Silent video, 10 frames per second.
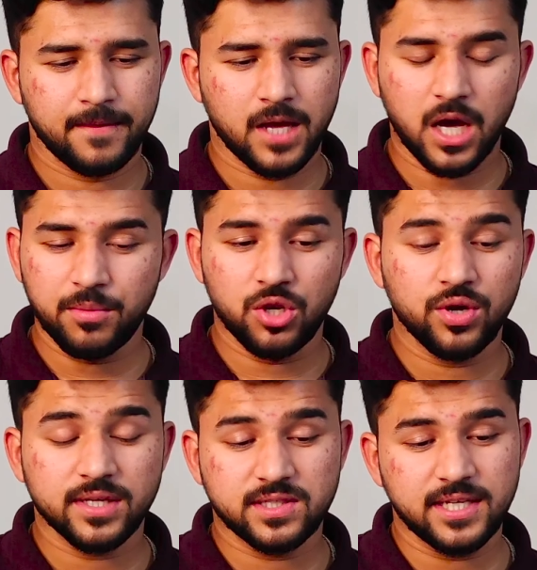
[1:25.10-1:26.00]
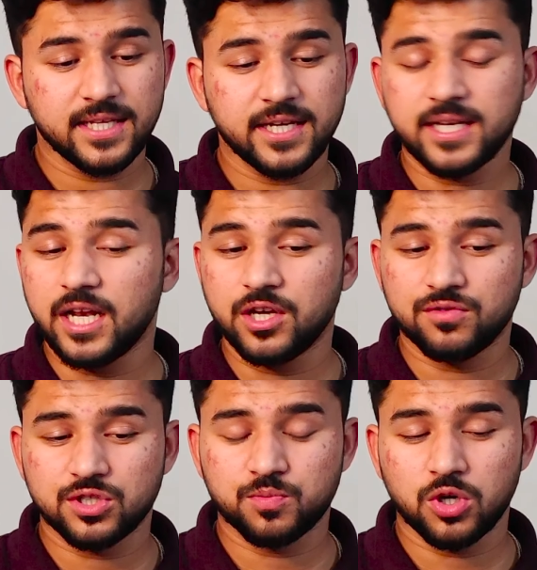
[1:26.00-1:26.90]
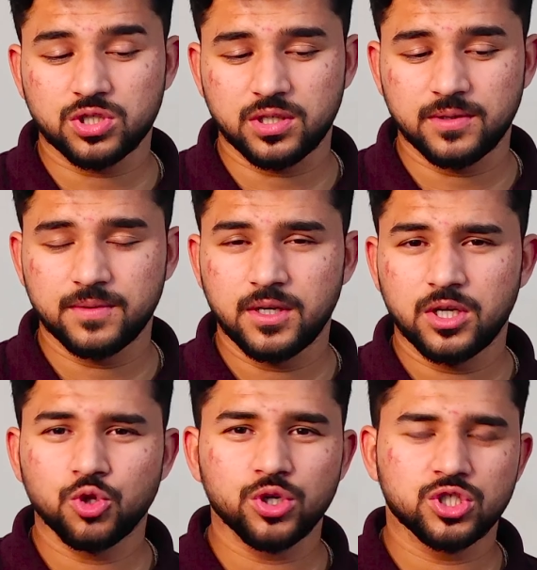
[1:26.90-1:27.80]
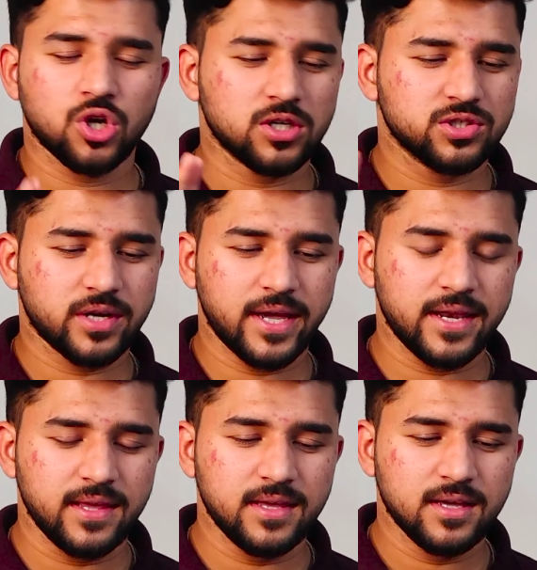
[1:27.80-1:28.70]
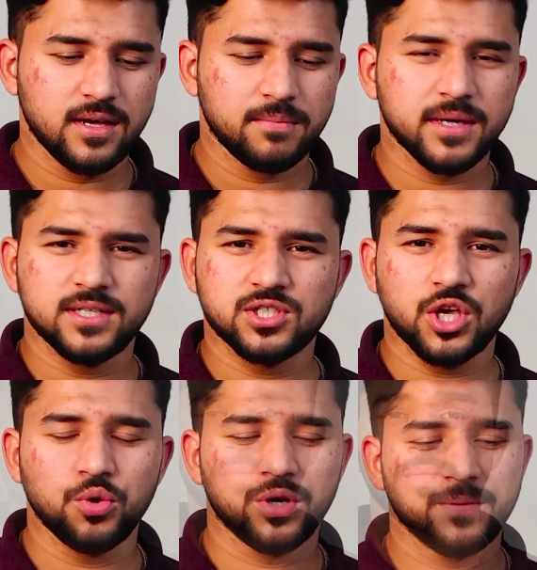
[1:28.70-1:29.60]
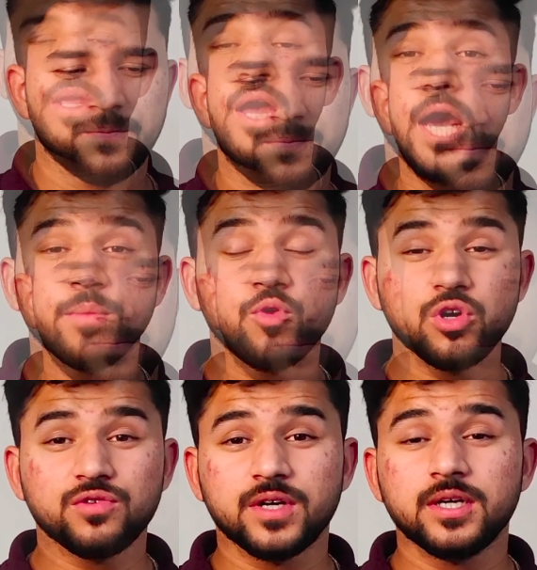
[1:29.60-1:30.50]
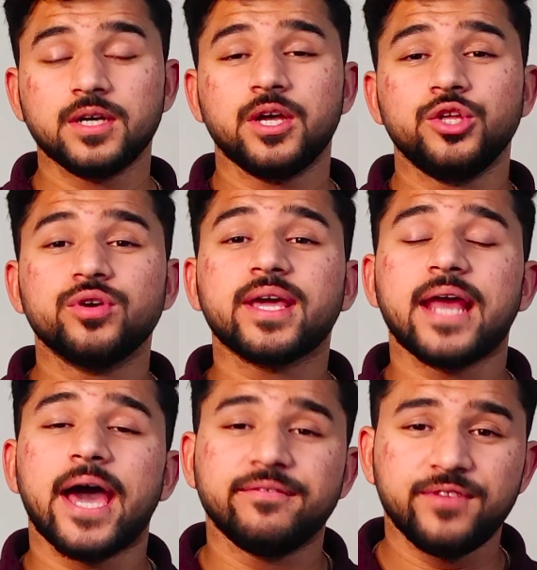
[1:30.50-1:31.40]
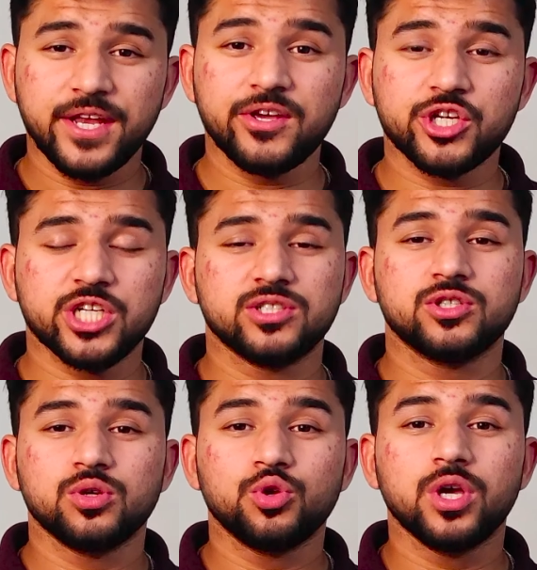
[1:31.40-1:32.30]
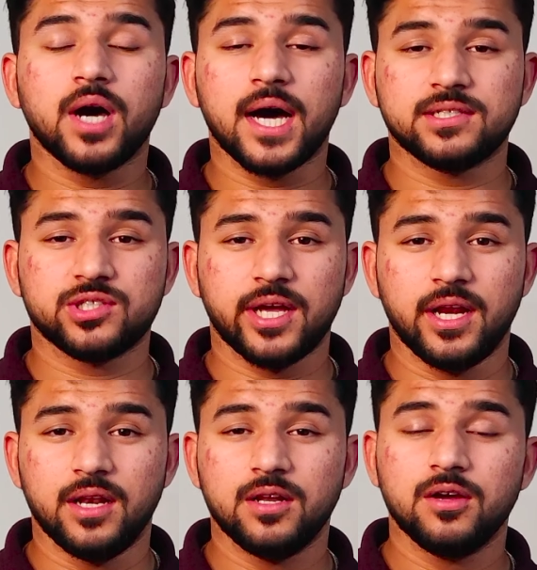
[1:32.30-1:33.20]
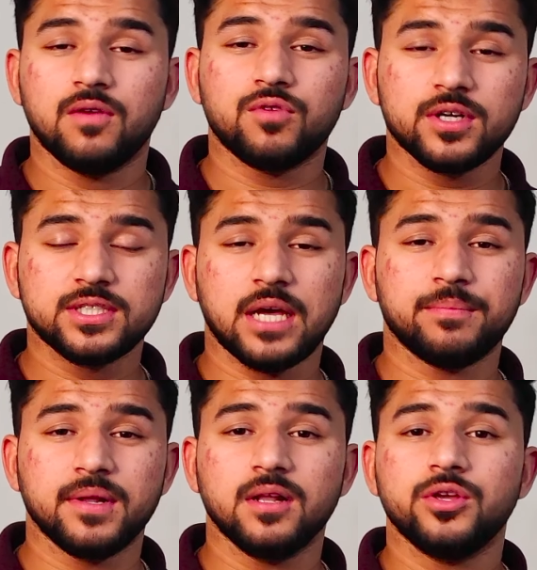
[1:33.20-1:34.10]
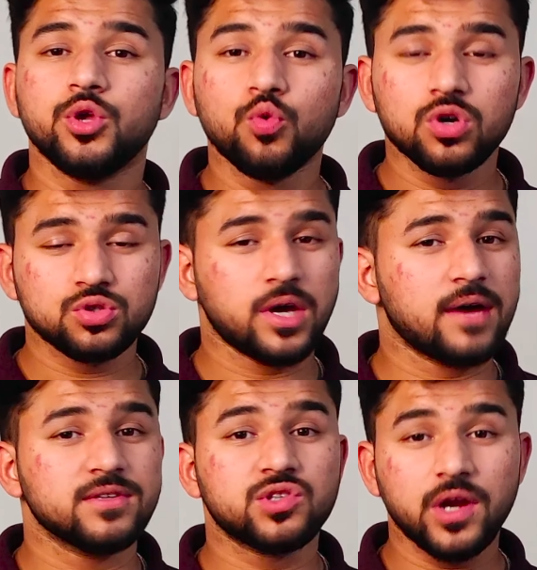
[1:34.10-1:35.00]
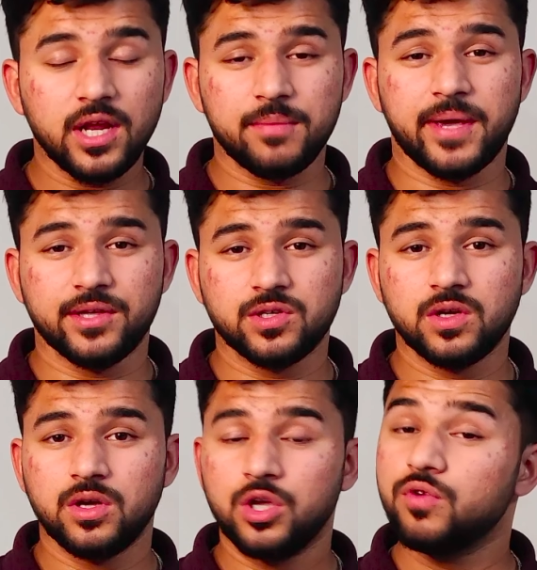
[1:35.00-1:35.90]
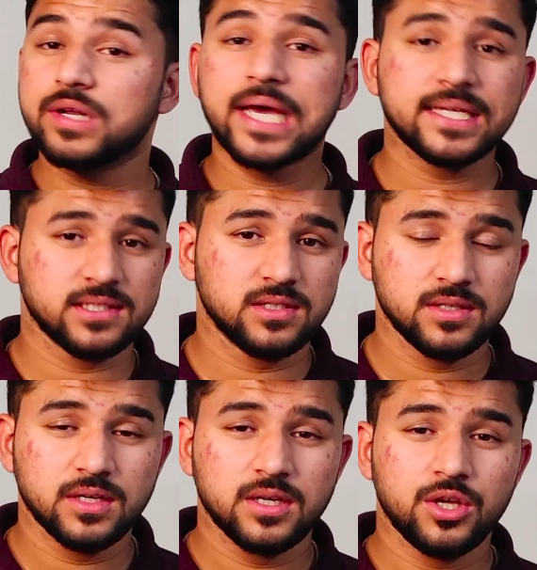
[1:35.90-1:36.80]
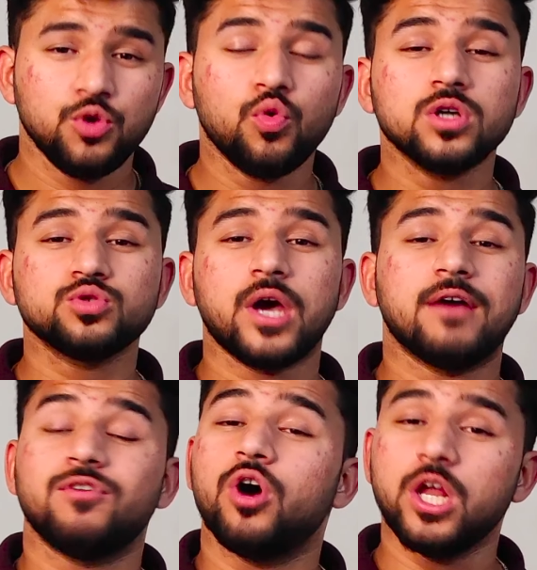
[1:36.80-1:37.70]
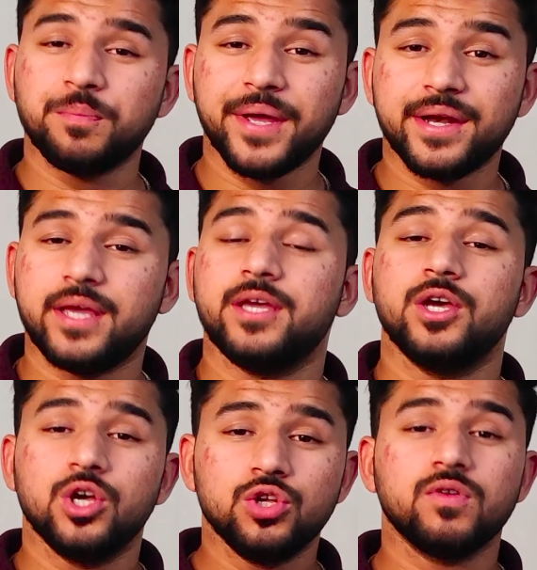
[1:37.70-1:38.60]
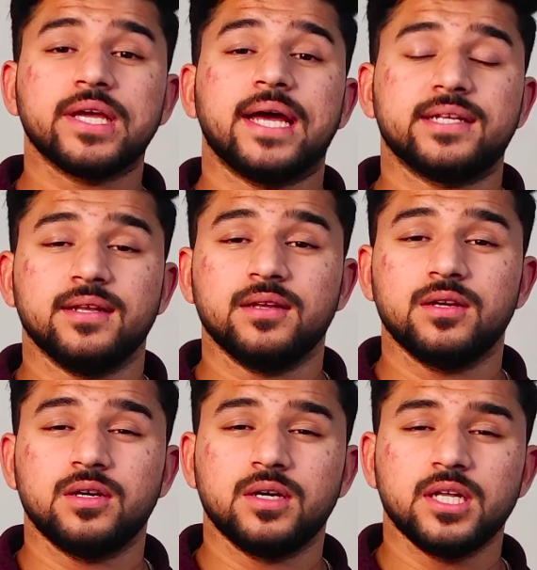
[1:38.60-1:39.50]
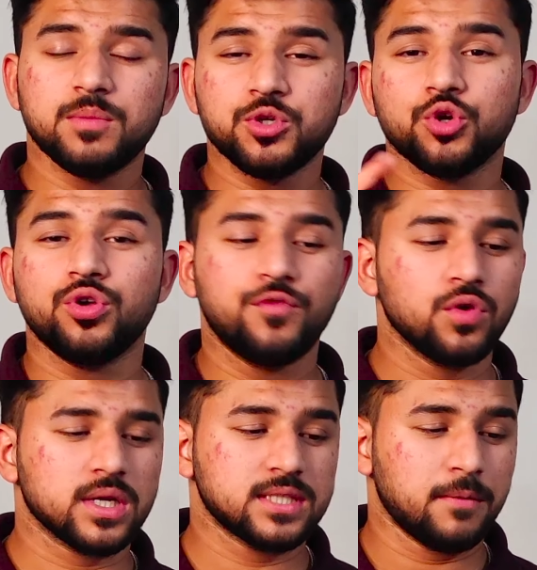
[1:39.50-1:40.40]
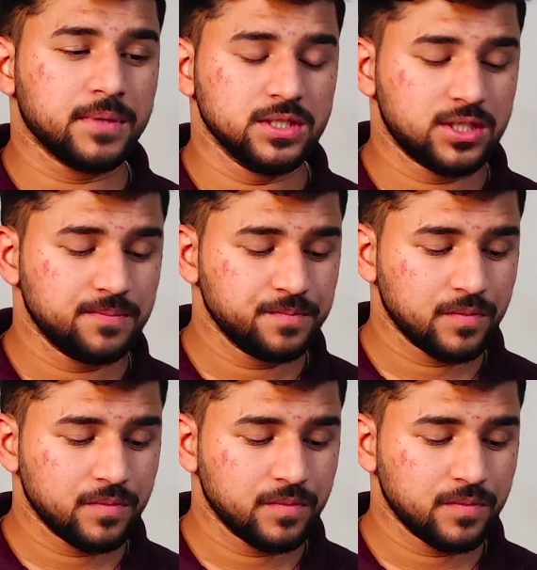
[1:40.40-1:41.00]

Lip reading: I mean, you can see the detailing of this monster, though it's not scary, but it's cute. And moreover, you can add variations to your art style. For example, you want to have a 3D image, you will get it. You want to have oil painting, you will get it. Let me show you a few examples.